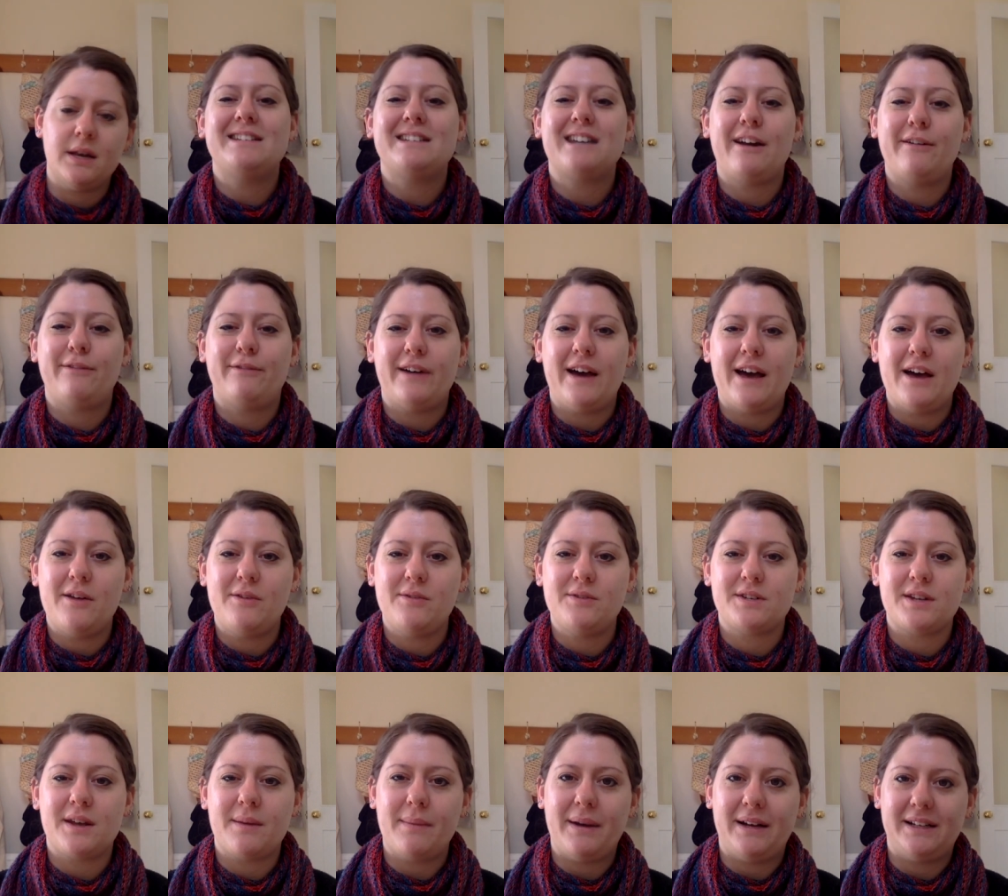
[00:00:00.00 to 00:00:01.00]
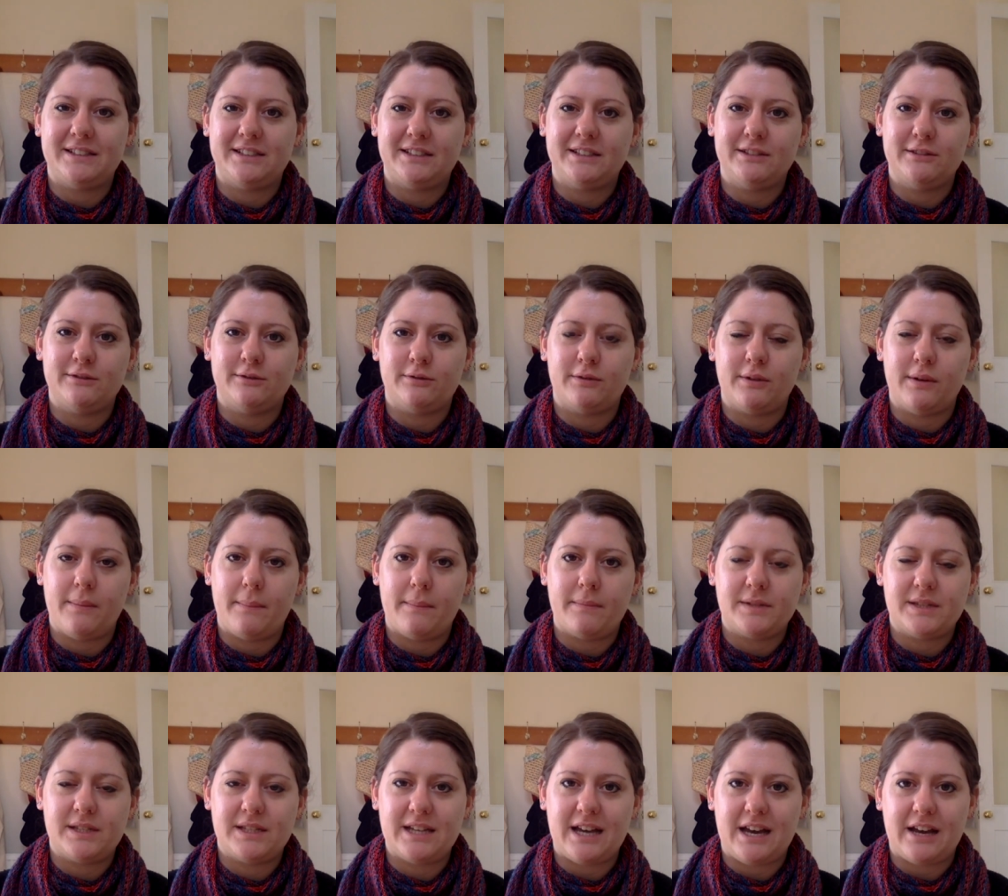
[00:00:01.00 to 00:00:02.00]
I found a massive
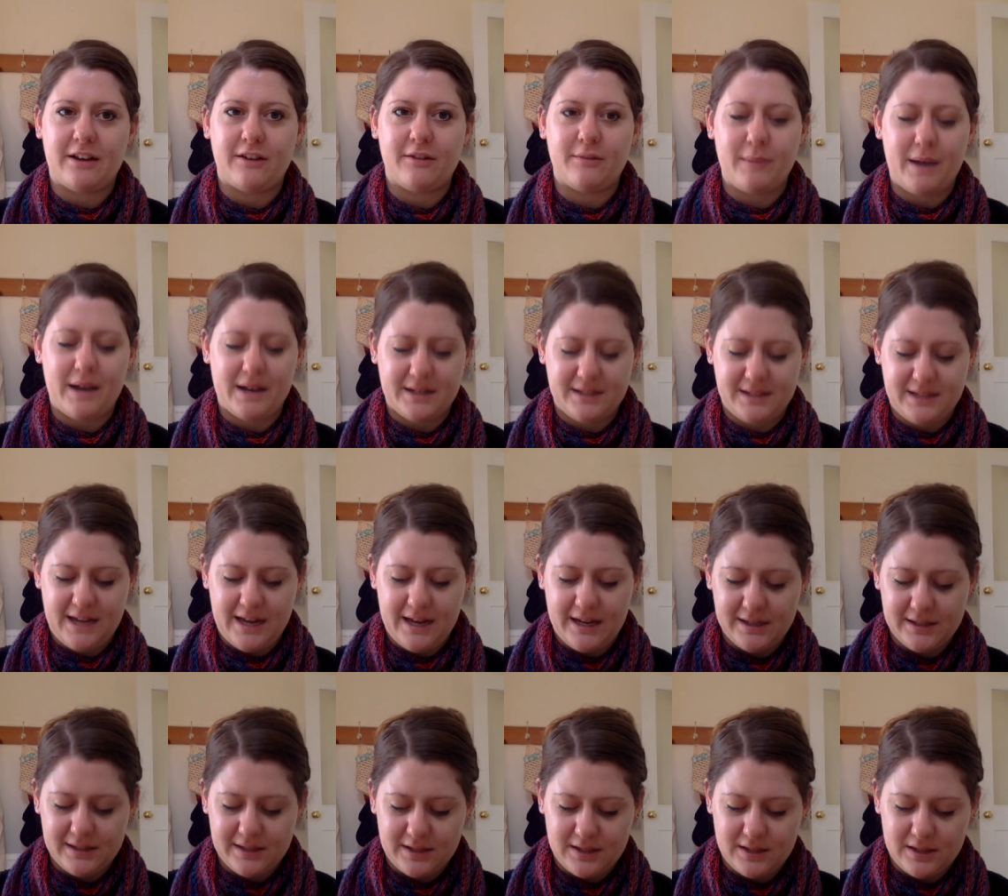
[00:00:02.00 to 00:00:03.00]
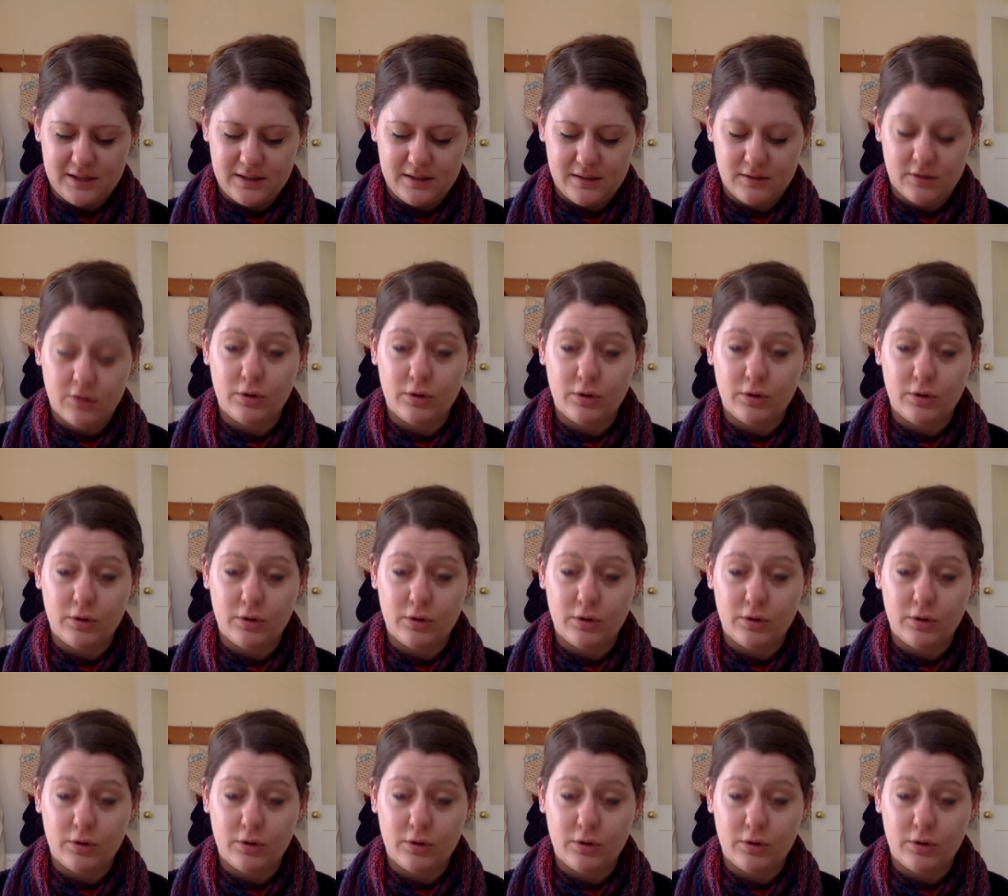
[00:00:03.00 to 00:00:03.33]
stack of magazines,